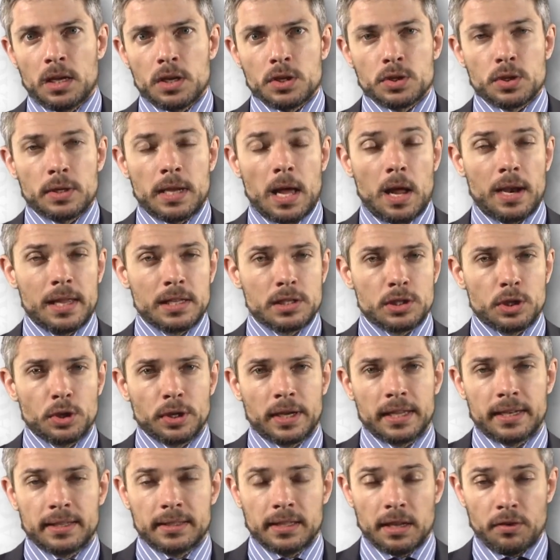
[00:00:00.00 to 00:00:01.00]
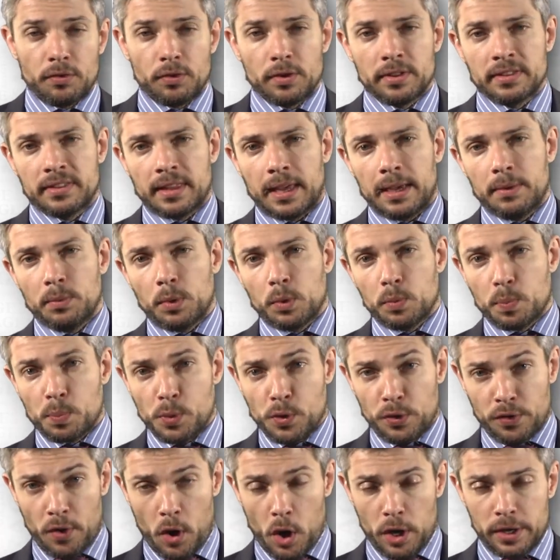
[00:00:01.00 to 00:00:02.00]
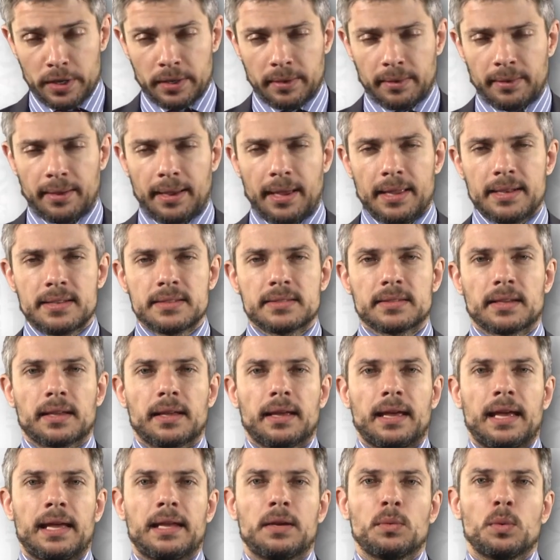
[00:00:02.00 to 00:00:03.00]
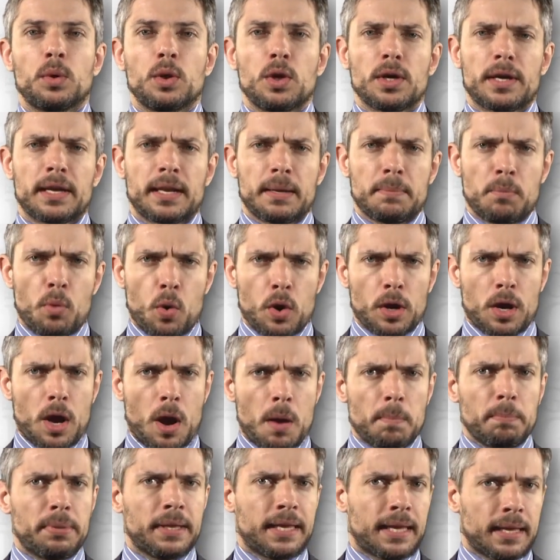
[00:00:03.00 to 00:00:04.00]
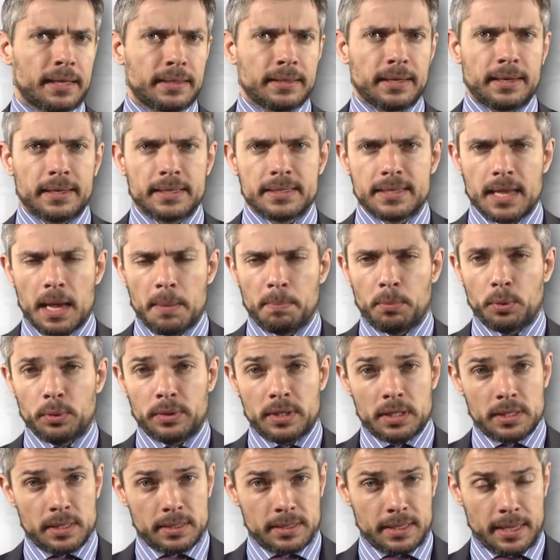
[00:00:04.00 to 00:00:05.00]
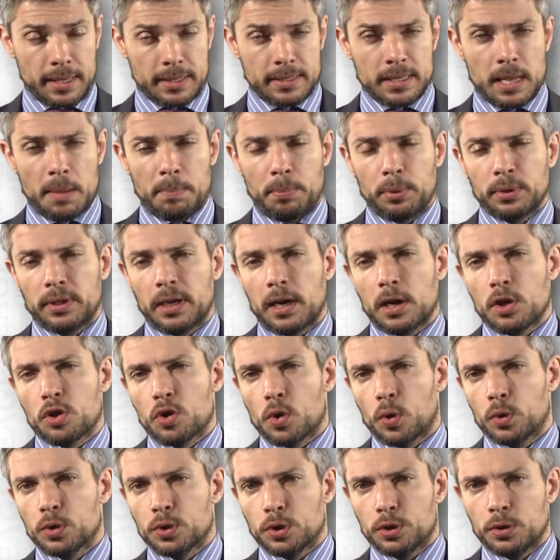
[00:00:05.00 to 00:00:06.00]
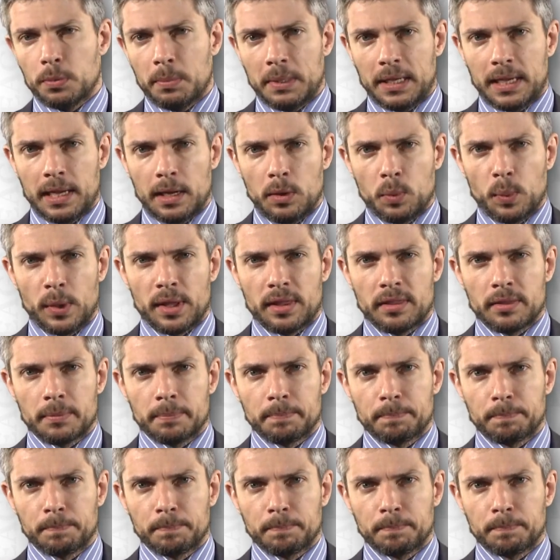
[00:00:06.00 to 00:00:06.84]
So now let's look at a different thing. We'll move on and, and we'll look at a more complicated example. This is the example that I showed you to begin with.